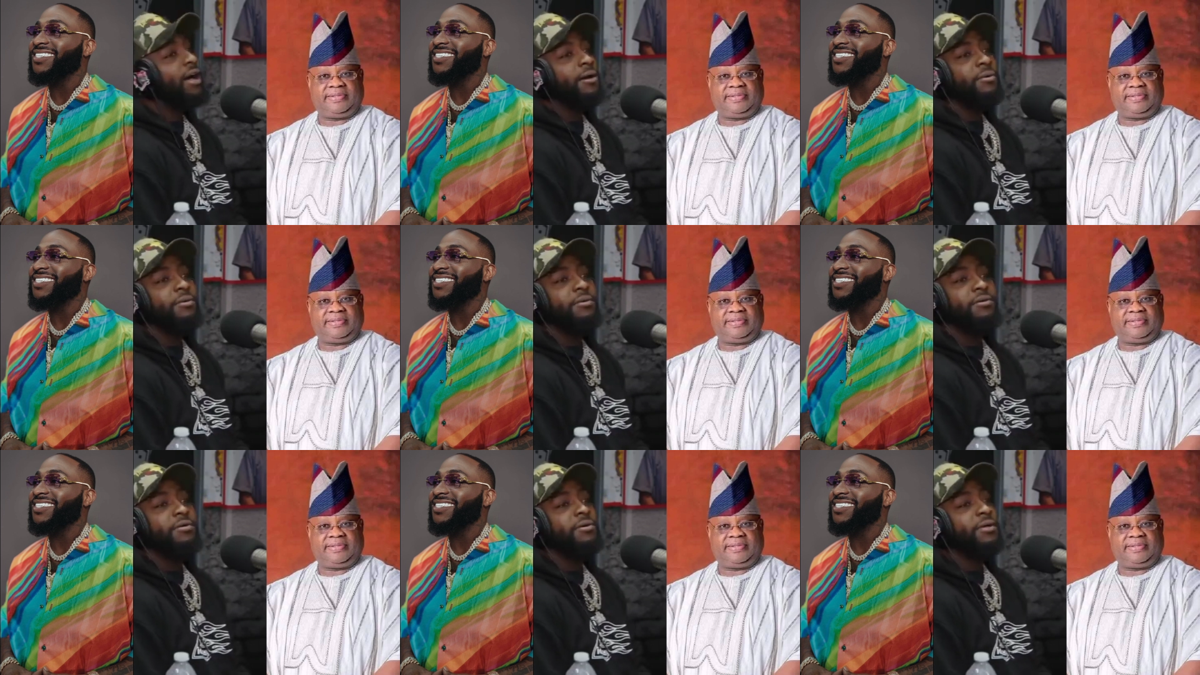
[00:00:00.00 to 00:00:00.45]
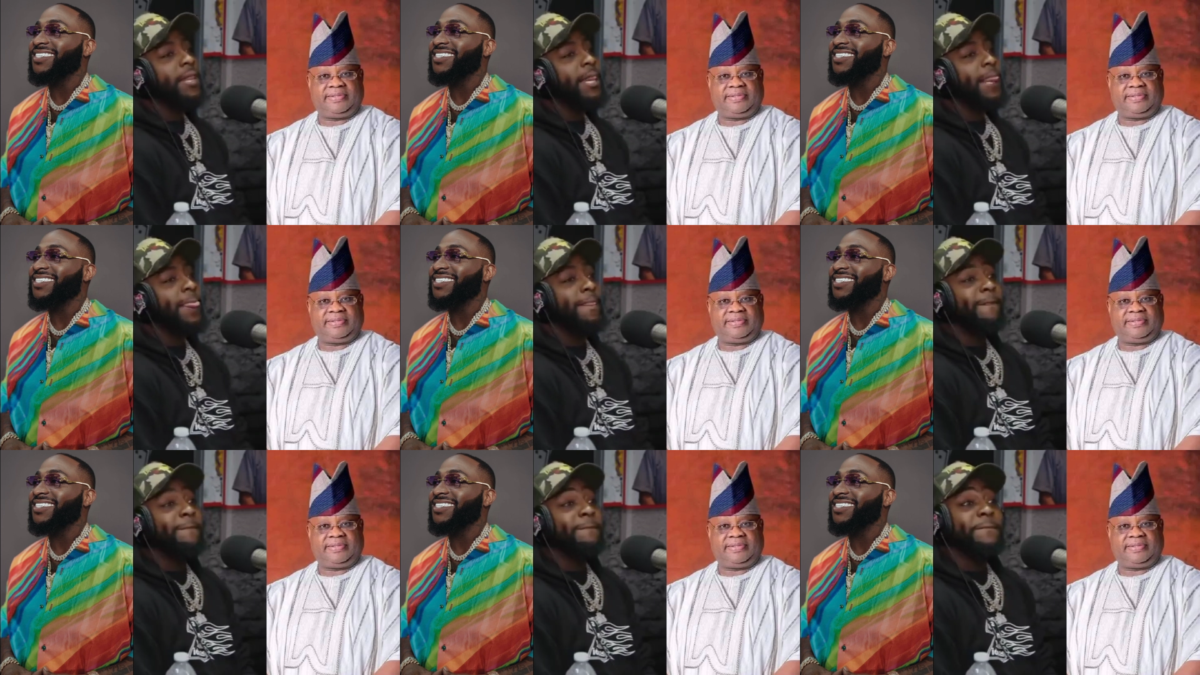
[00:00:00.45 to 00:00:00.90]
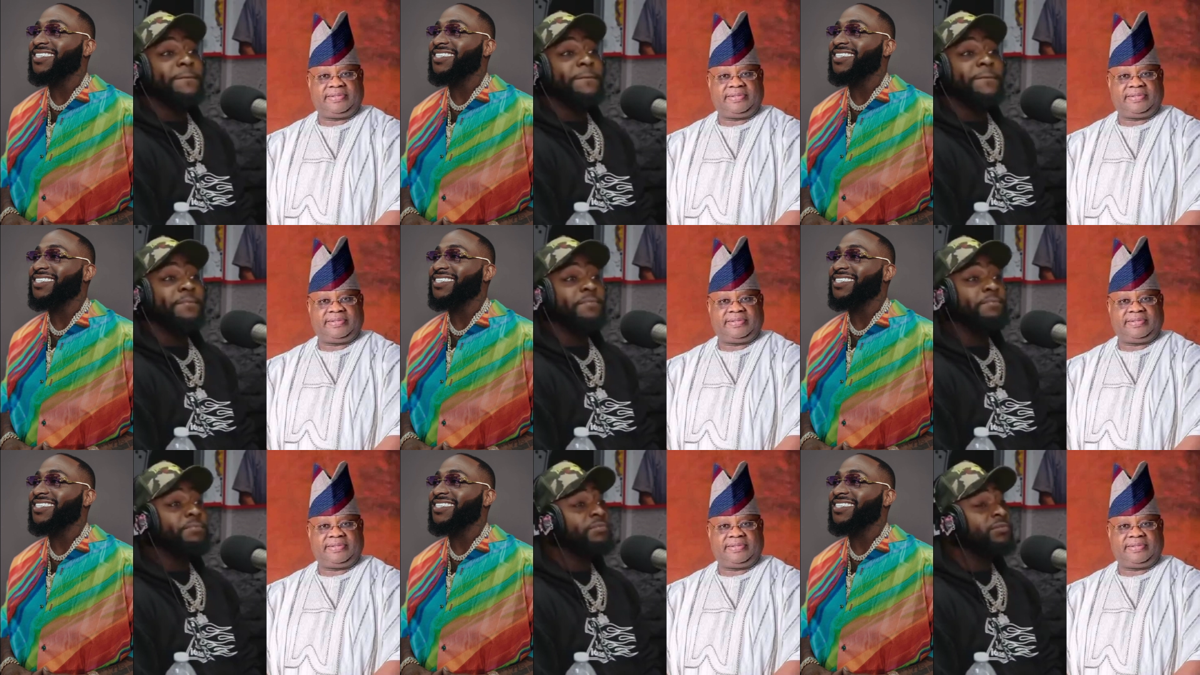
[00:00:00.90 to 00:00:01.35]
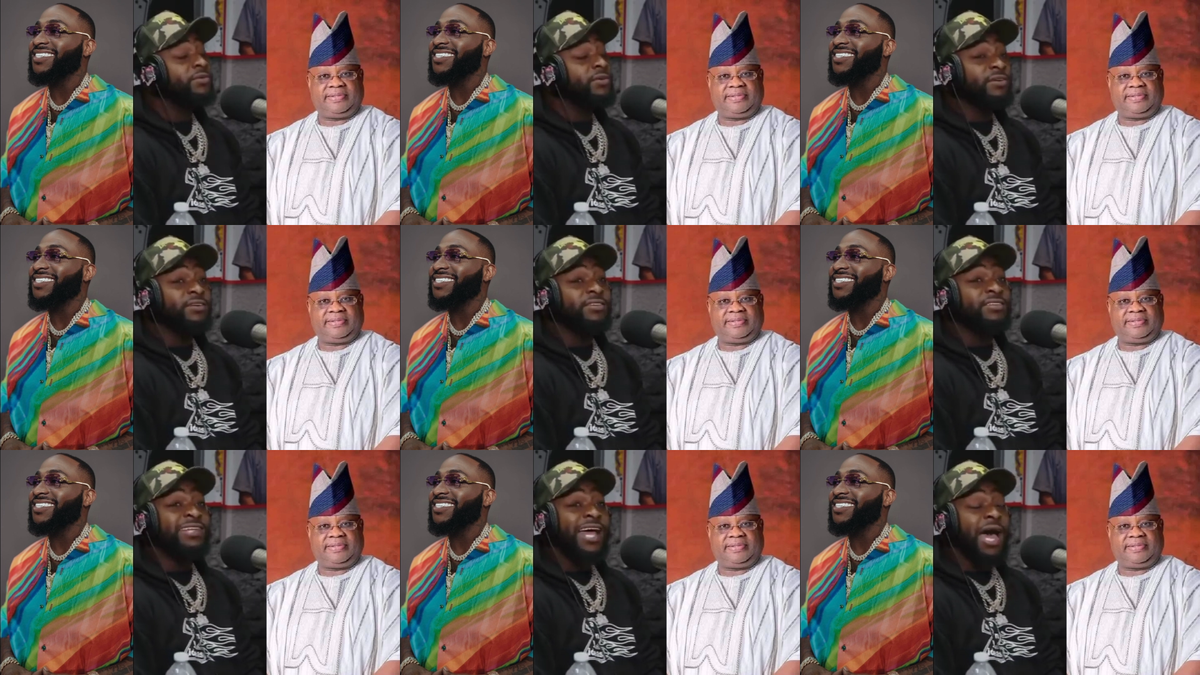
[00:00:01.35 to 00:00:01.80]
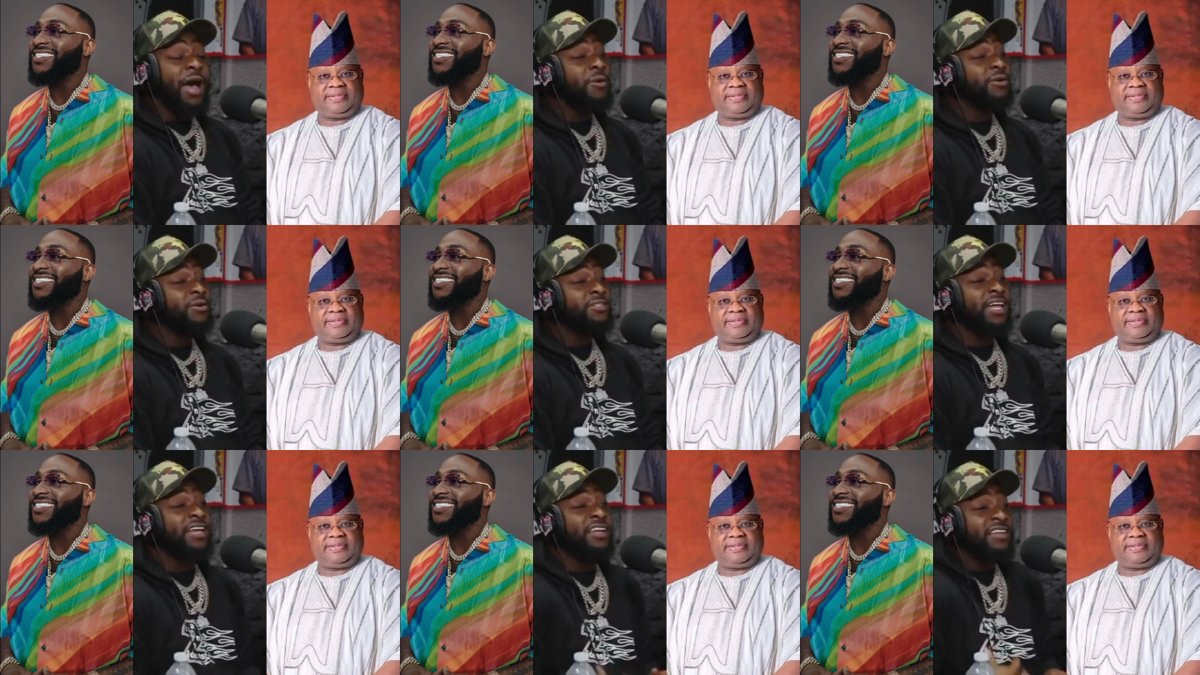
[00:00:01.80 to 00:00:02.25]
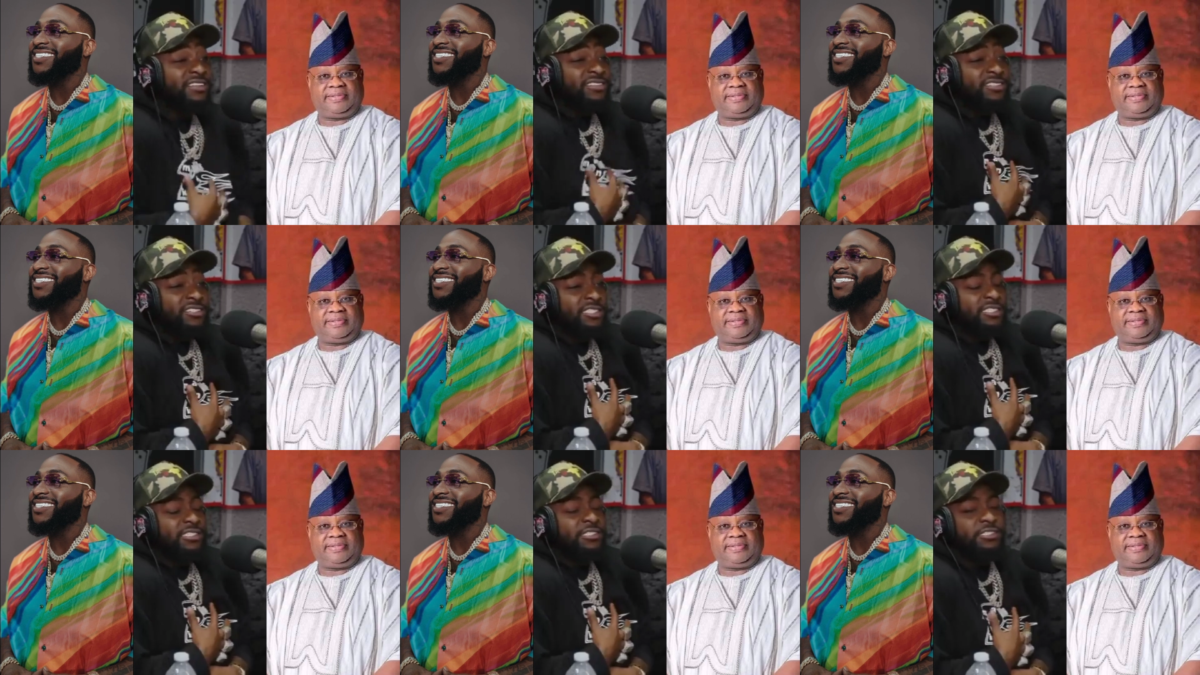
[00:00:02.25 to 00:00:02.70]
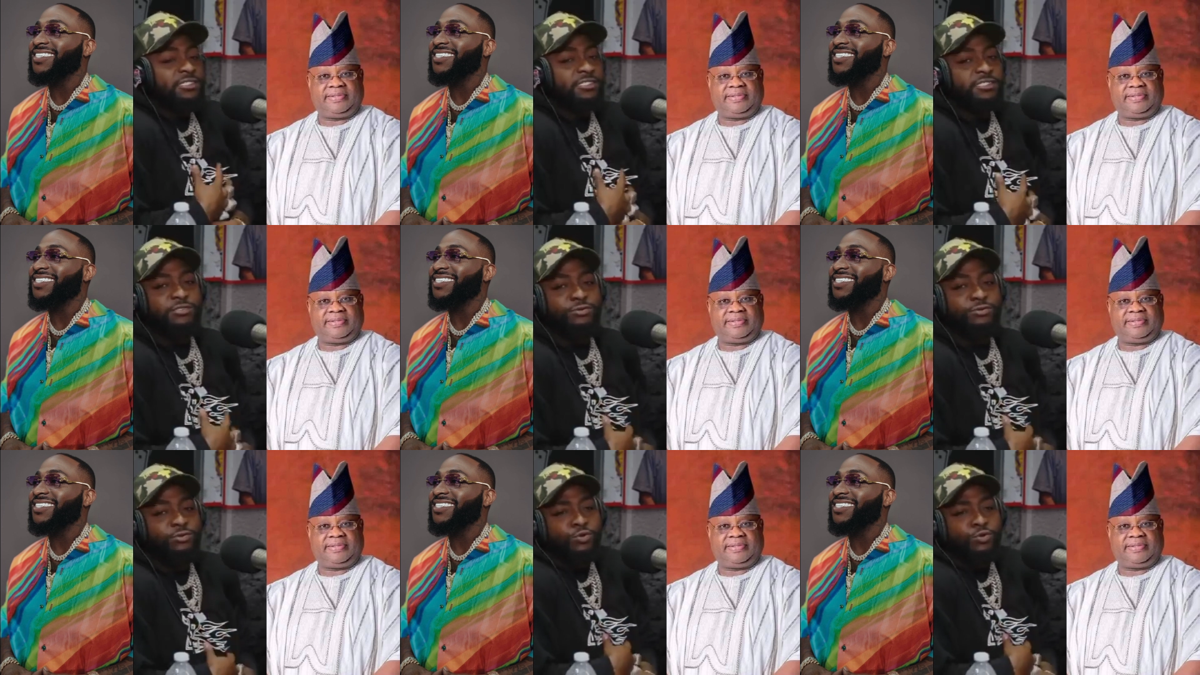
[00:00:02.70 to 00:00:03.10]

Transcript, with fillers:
Speaker 1: You looking at it now, huh? You can see it now. now. I was like, Shh,